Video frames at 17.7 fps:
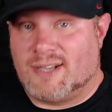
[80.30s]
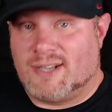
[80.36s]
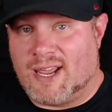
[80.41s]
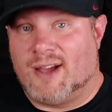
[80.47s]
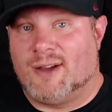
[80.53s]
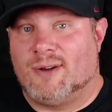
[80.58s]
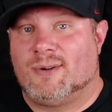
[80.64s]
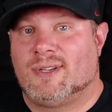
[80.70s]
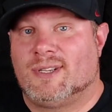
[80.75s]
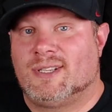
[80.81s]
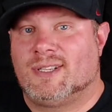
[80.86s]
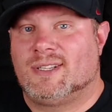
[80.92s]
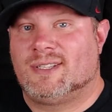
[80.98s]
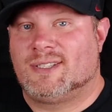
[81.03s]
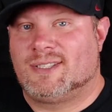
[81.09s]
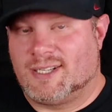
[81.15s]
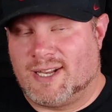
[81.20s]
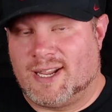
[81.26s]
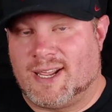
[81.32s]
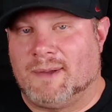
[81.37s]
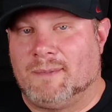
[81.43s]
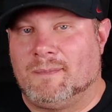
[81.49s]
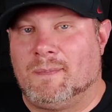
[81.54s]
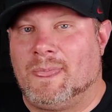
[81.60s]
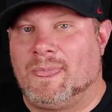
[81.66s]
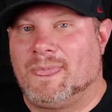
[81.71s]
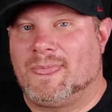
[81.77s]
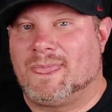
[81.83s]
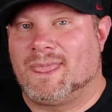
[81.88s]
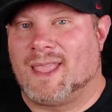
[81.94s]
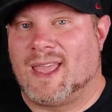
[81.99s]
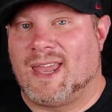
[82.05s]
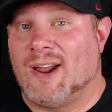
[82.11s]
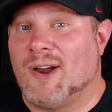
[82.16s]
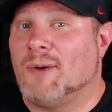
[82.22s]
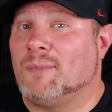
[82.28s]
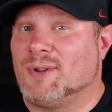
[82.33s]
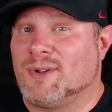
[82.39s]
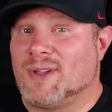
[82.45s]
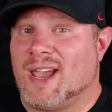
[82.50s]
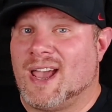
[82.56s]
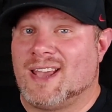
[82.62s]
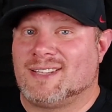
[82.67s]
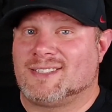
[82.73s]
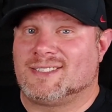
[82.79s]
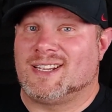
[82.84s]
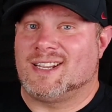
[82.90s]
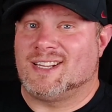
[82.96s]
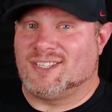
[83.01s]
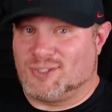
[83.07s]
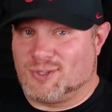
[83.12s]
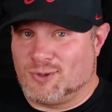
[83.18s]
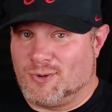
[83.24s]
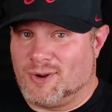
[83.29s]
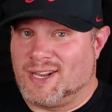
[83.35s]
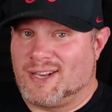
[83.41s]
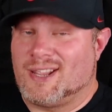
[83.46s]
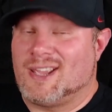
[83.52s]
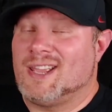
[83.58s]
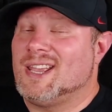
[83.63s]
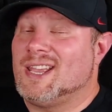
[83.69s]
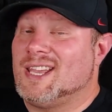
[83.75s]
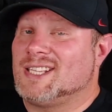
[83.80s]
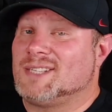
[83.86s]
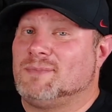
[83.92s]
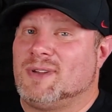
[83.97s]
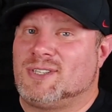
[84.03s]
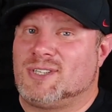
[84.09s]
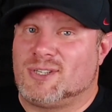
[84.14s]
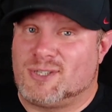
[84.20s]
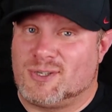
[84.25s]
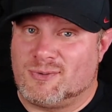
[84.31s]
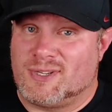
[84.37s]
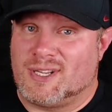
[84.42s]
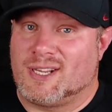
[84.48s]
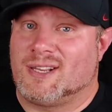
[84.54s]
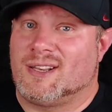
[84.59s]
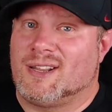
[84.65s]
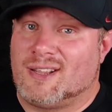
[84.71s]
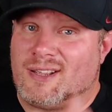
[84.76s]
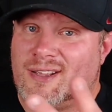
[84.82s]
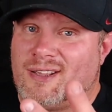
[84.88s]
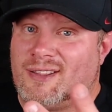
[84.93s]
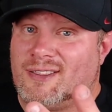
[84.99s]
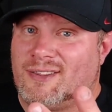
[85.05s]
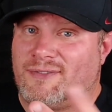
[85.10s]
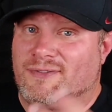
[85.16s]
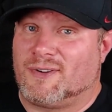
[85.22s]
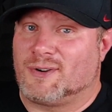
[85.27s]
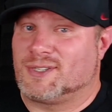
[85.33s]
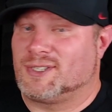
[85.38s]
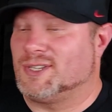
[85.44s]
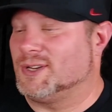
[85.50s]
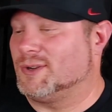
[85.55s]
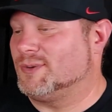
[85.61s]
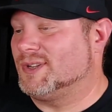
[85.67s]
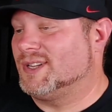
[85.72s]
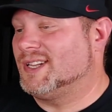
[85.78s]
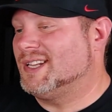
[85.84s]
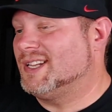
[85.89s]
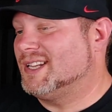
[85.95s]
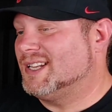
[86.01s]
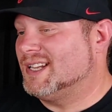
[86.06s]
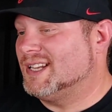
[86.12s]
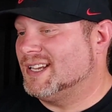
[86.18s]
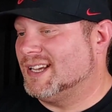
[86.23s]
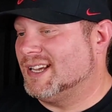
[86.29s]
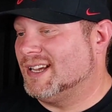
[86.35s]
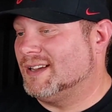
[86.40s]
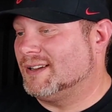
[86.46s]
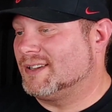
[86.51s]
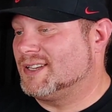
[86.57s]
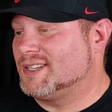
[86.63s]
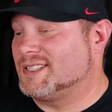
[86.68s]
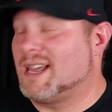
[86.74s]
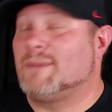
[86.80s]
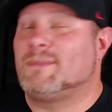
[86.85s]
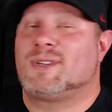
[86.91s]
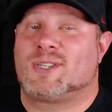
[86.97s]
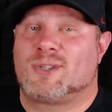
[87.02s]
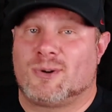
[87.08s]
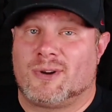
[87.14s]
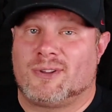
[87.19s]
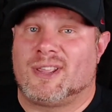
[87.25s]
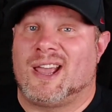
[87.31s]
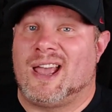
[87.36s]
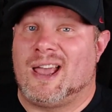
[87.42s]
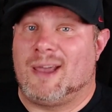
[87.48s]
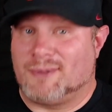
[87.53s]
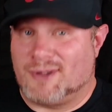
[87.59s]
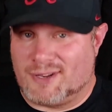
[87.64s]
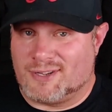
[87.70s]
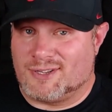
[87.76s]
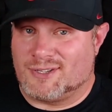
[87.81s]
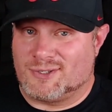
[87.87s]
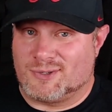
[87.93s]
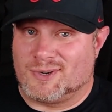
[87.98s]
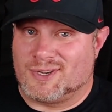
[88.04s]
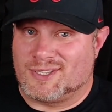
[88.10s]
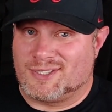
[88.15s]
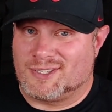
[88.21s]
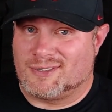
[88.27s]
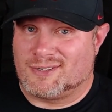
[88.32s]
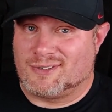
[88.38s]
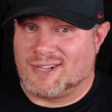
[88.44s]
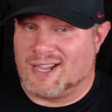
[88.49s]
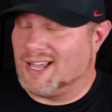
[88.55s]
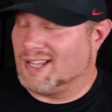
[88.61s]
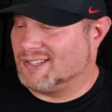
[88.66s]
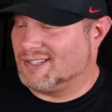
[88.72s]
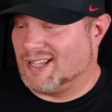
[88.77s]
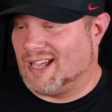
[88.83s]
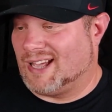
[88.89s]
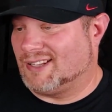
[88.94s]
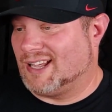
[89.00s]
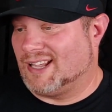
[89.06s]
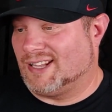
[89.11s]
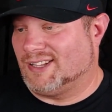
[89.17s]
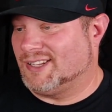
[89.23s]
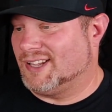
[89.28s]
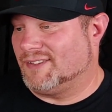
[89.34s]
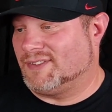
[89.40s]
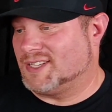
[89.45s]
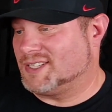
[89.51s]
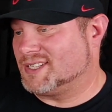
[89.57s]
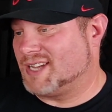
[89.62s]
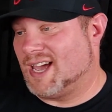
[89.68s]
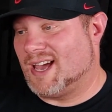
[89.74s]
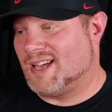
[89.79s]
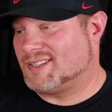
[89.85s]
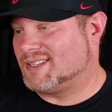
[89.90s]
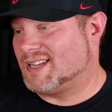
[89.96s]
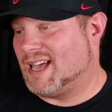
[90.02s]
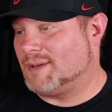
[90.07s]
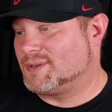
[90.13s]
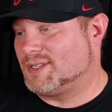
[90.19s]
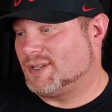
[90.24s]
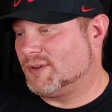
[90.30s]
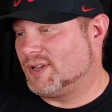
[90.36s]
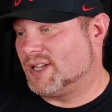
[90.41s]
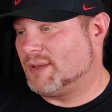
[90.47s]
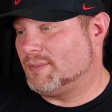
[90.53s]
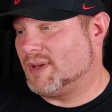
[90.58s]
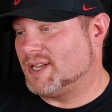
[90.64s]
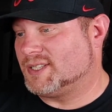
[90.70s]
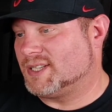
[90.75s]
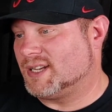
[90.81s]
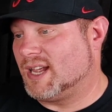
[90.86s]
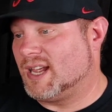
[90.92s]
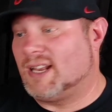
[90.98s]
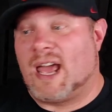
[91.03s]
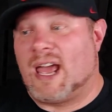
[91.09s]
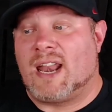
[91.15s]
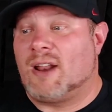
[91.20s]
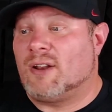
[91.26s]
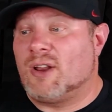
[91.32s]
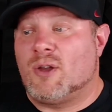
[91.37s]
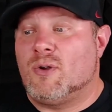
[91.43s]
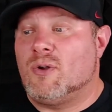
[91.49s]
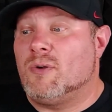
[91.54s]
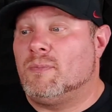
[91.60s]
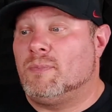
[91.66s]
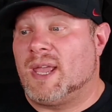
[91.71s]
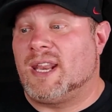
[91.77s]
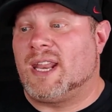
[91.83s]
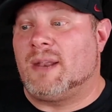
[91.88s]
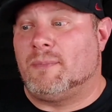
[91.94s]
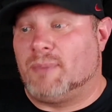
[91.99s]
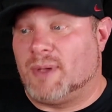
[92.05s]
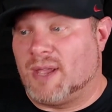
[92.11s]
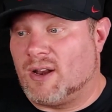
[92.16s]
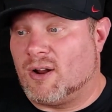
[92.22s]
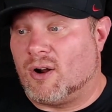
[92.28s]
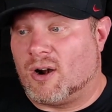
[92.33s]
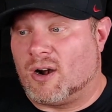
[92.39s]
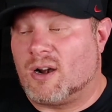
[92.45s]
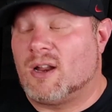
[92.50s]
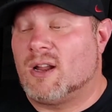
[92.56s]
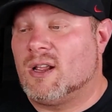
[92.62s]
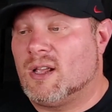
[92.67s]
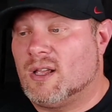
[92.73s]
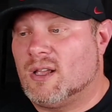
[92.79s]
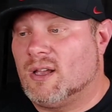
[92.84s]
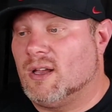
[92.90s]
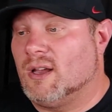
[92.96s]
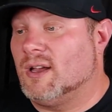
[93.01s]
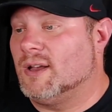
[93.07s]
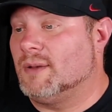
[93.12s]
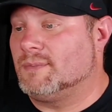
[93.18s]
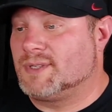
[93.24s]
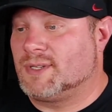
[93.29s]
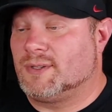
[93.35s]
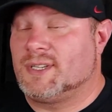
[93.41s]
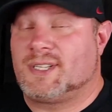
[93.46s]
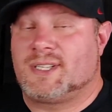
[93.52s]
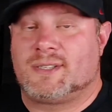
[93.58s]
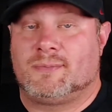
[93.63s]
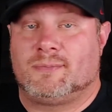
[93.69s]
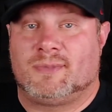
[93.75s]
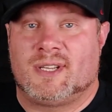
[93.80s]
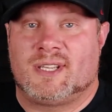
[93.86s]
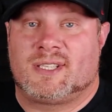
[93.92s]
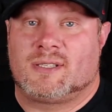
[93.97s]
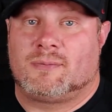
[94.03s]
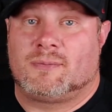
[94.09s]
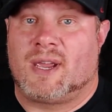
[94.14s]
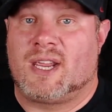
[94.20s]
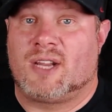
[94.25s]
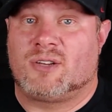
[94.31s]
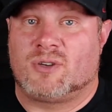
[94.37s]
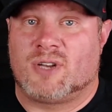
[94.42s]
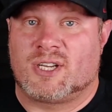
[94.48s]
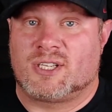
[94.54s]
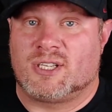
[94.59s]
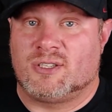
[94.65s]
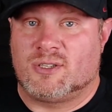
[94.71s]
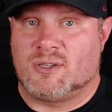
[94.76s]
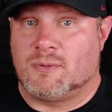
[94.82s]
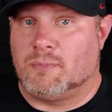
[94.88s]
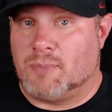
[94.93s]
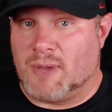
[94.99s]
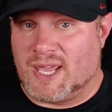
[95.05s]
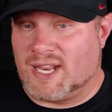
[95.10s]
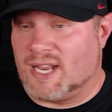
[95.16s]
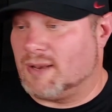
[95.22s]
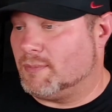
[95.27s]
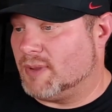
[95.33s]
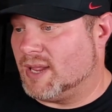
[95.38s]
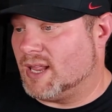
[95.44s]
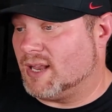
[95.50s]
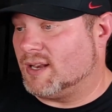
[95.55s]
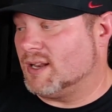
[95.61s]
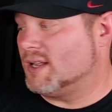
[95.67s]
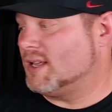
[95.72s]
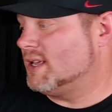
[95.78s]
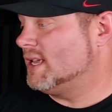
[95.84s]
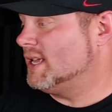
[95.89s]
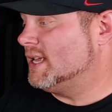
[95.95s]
now, today. And I hope you guys enjoy it as much as you did the first two. Because uh, I'm sure that I'm going to enjoy it too. I, I, I love these guys. Absolutely amazing. And I don't know who Ben and Ben are. Um, so this is this is my introduction to Ben and Ben.